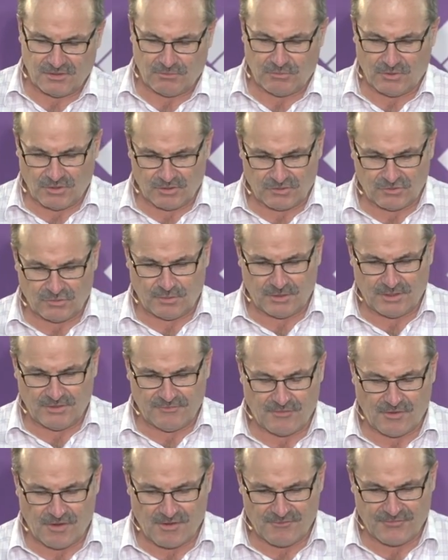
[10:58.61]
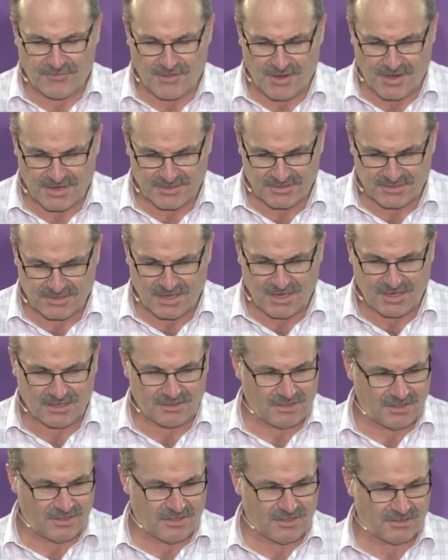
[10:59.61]
We've got 25,000
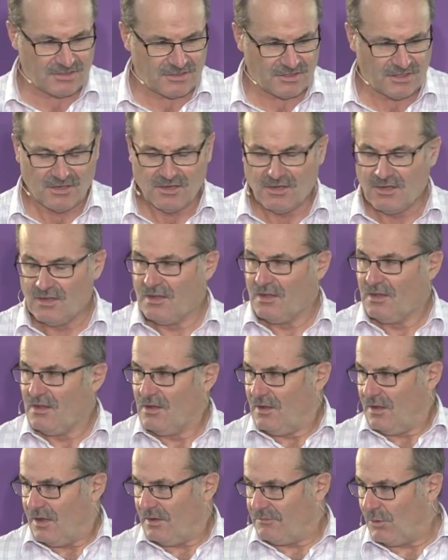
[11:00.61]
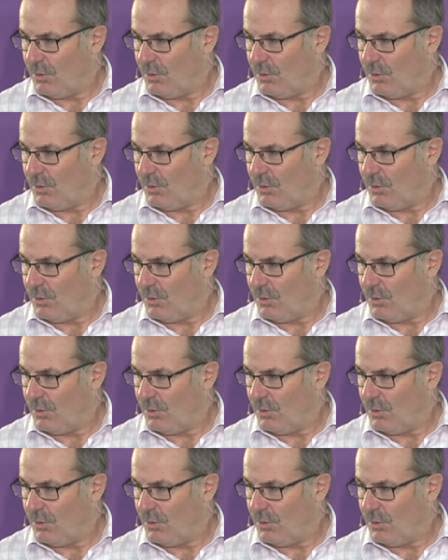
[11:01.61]
hectares of